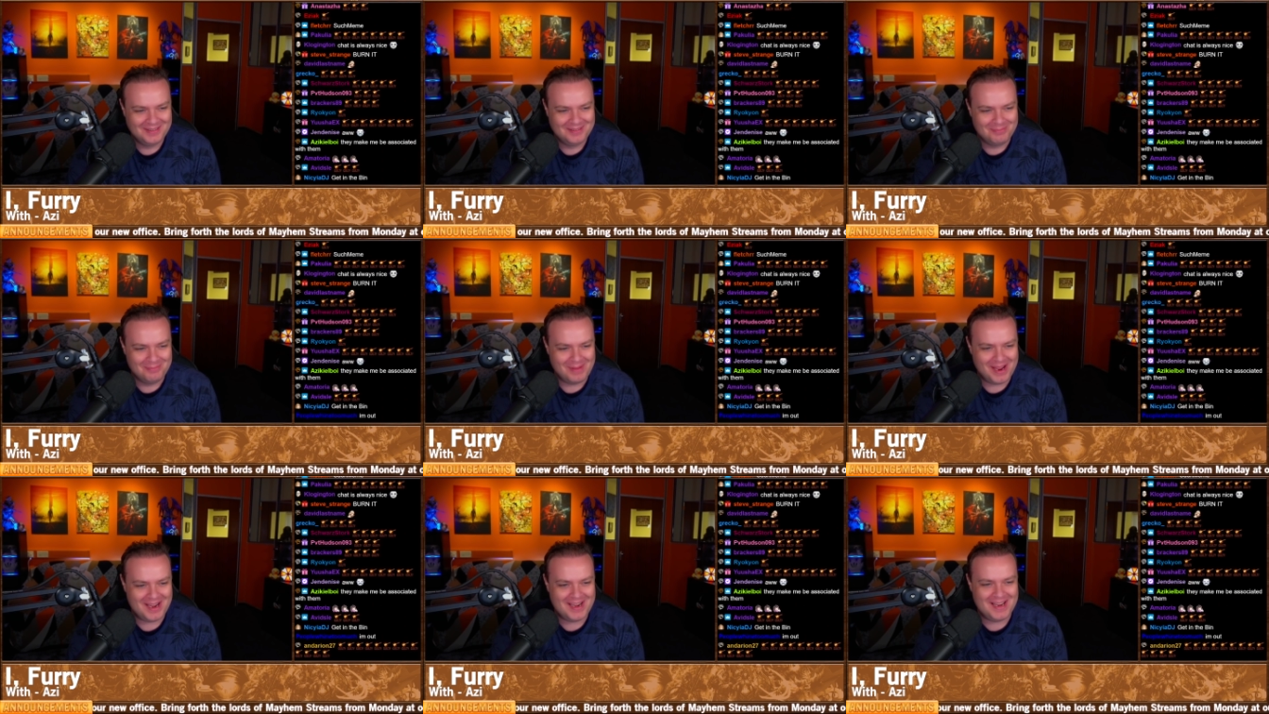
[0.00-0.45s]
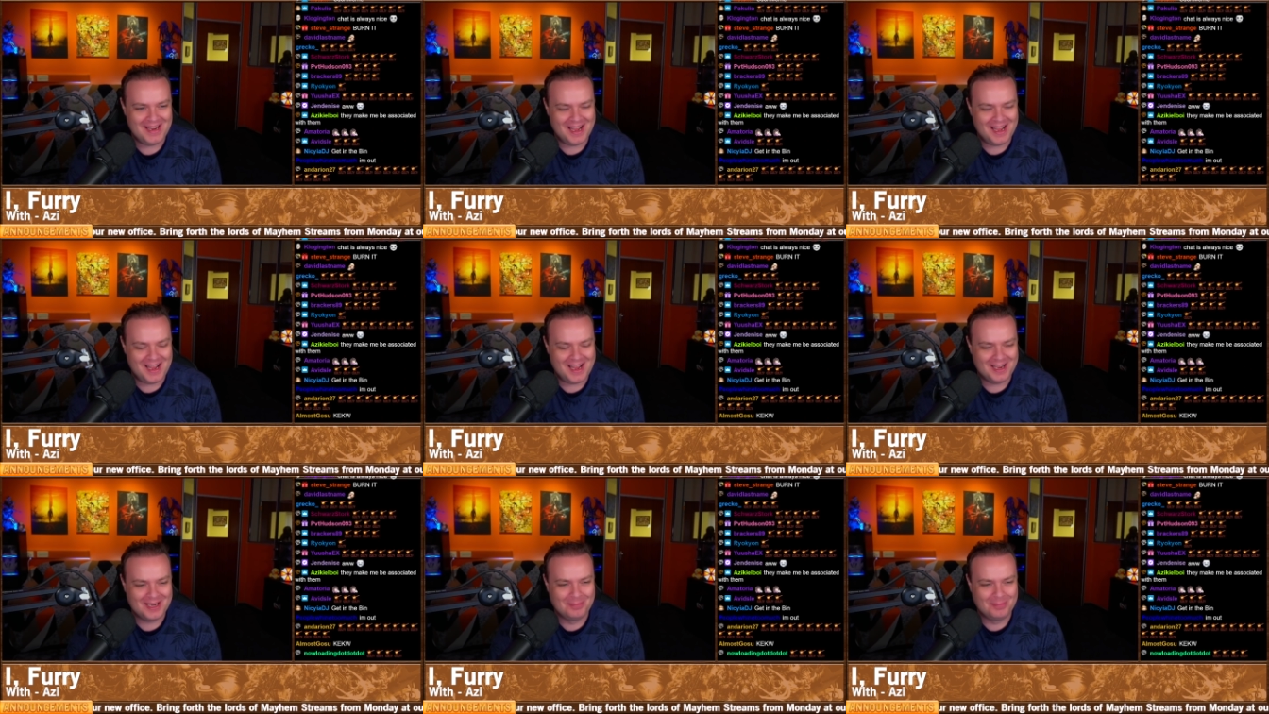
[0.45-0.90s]
Many
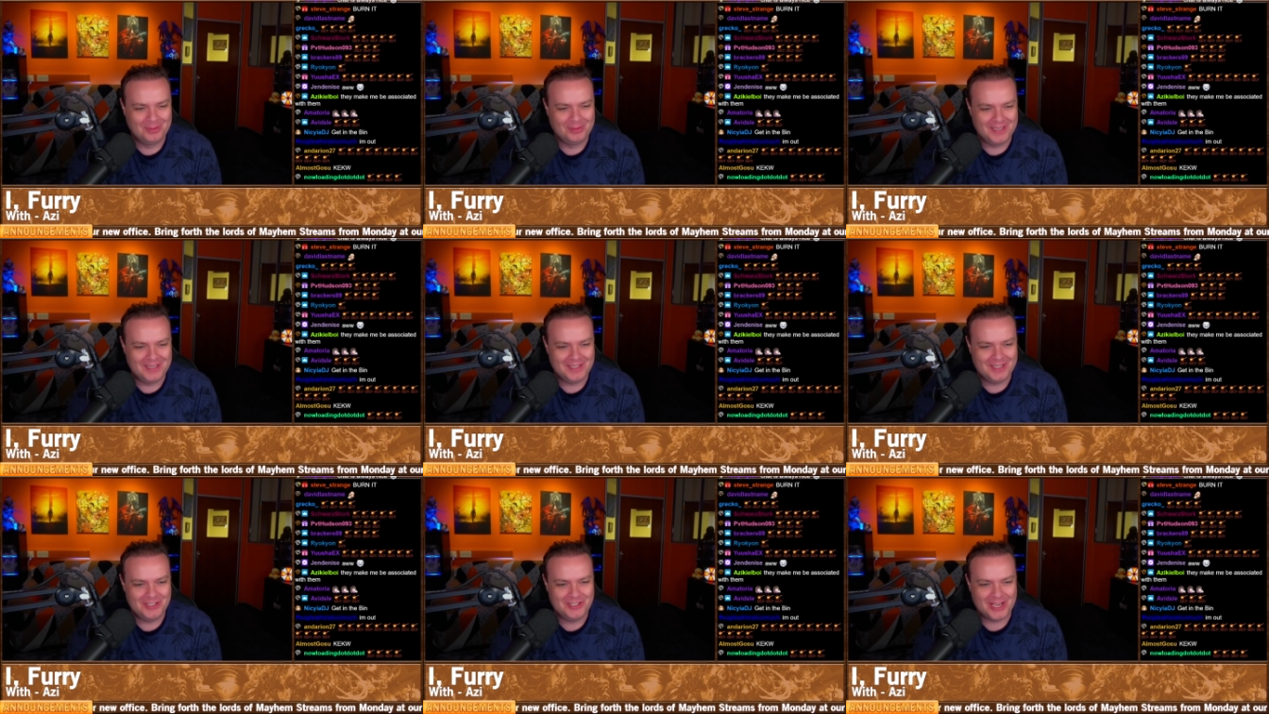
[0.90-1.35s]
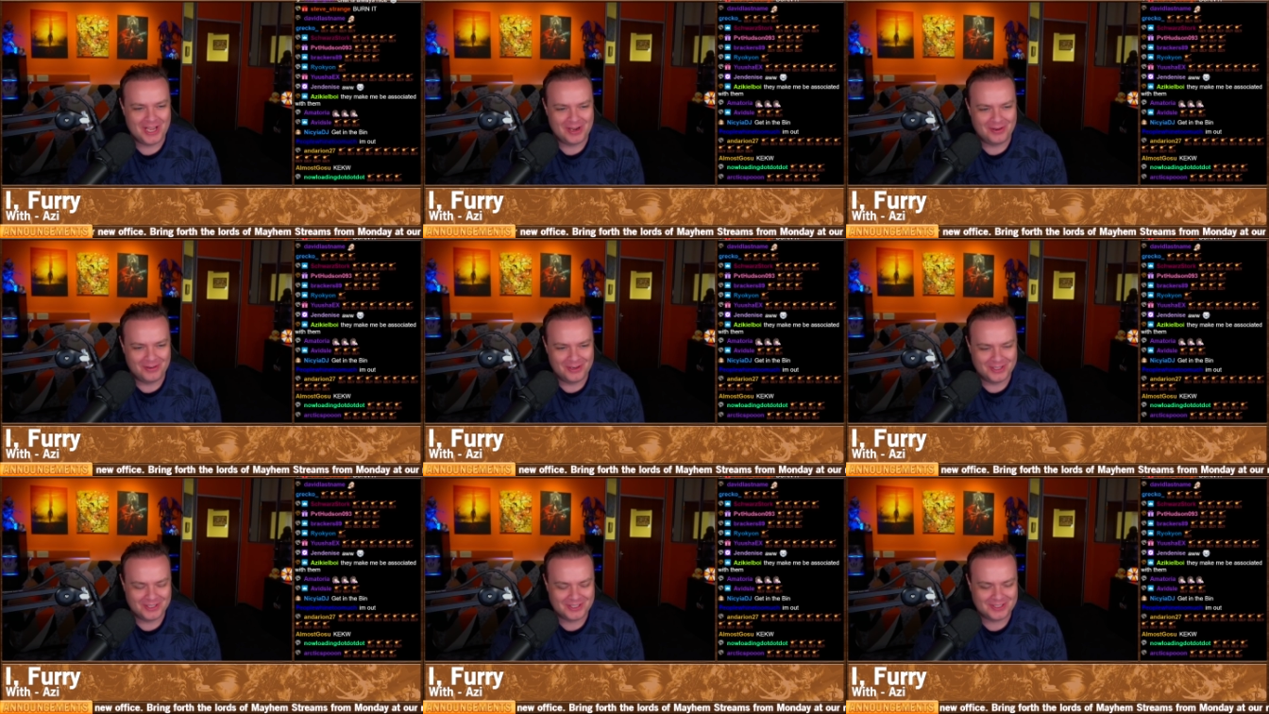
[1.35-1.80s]
are complete
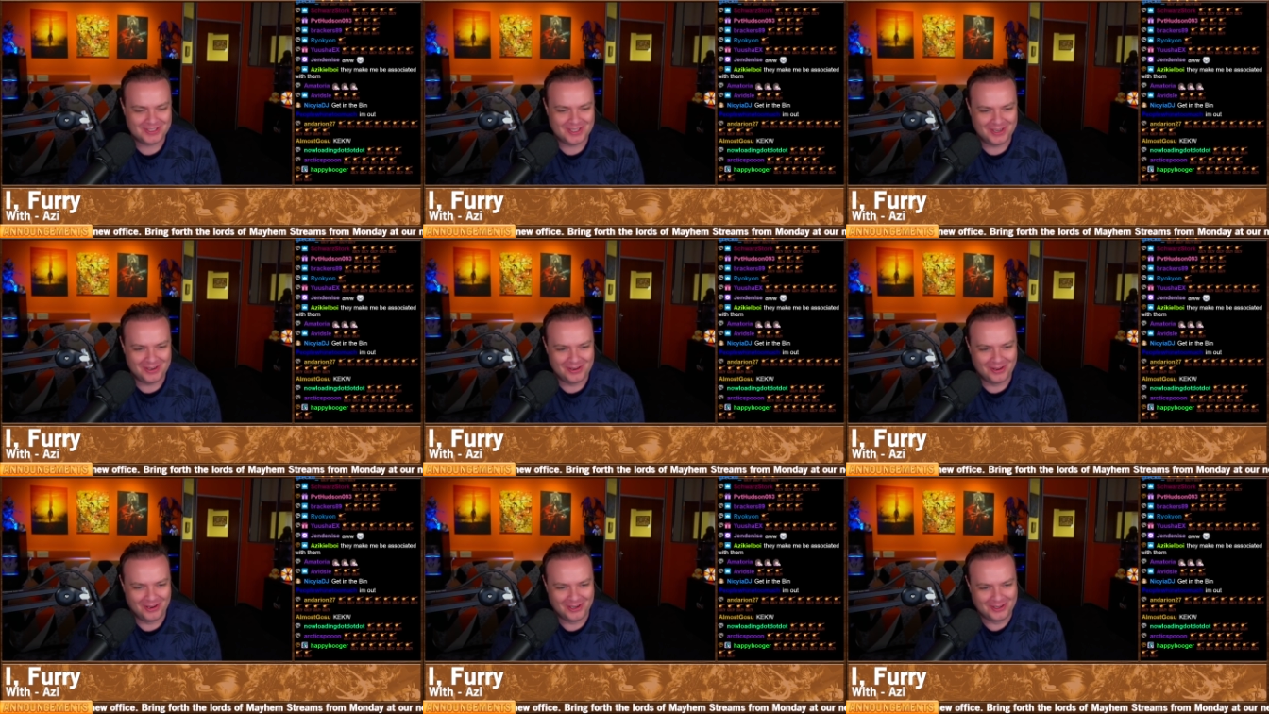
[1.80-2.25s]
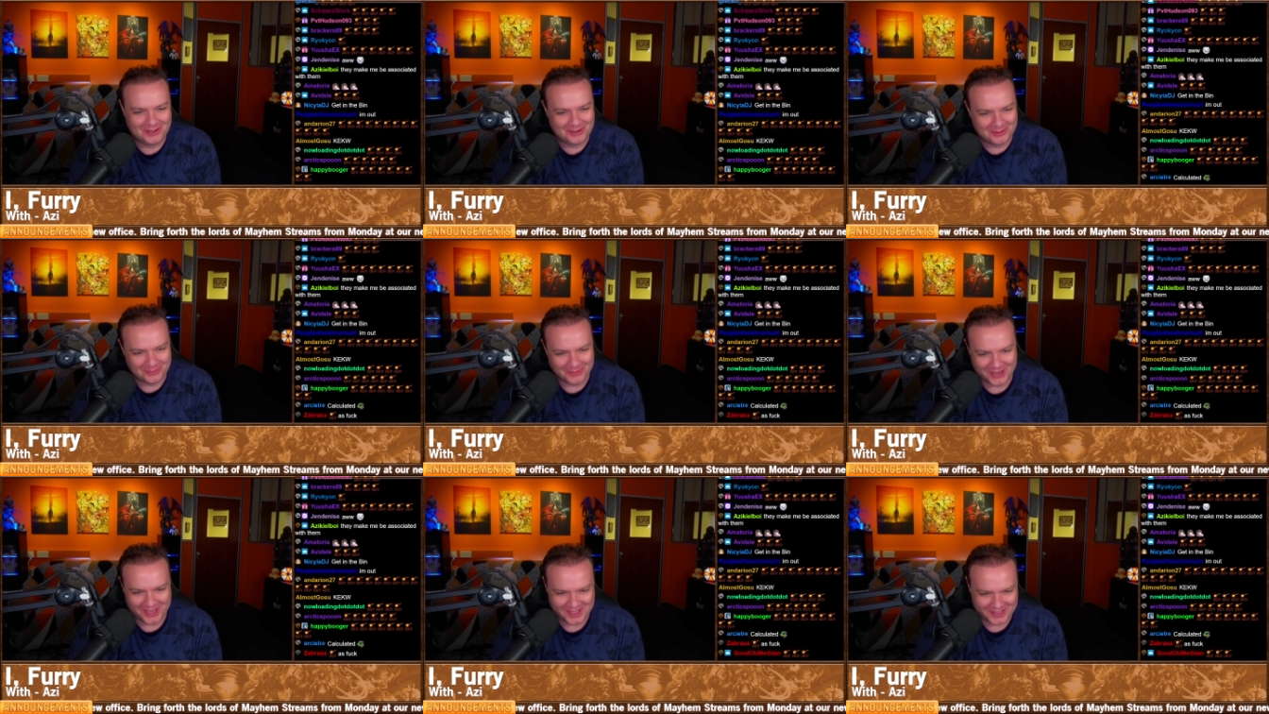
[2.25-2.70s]
degenerates, and not in
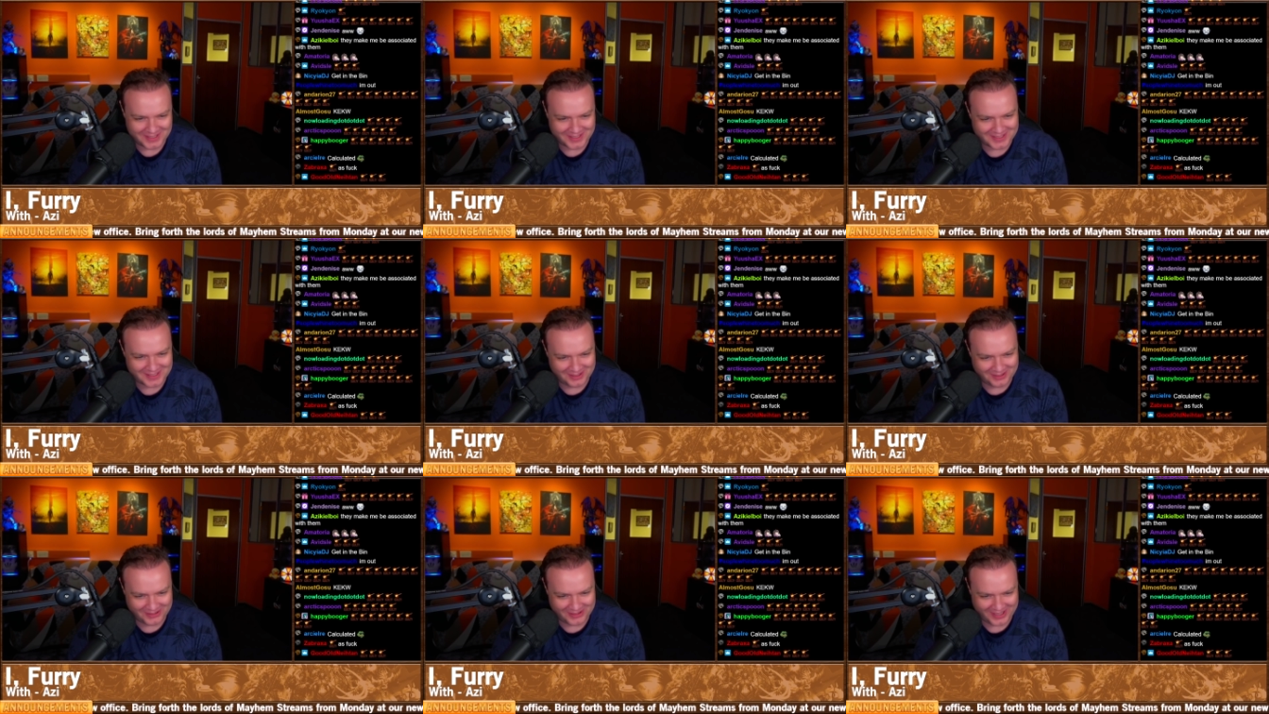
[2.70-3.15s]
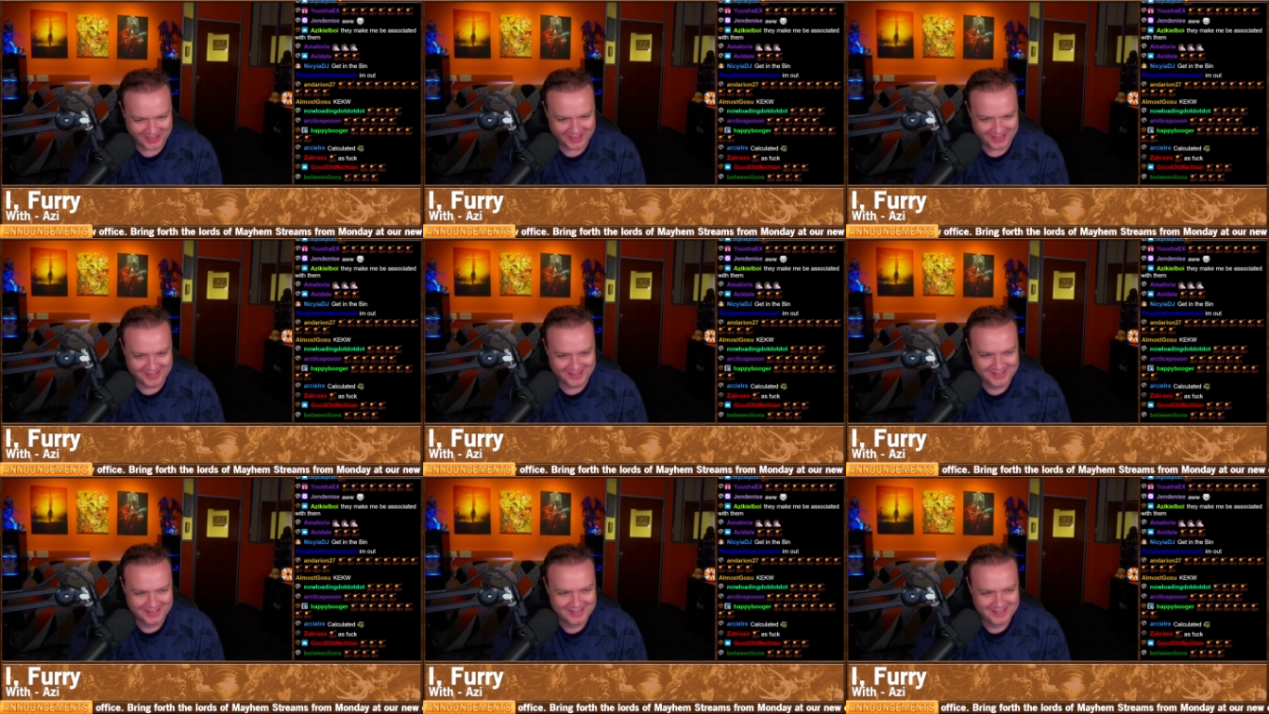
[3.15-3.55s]
good ways. Okay.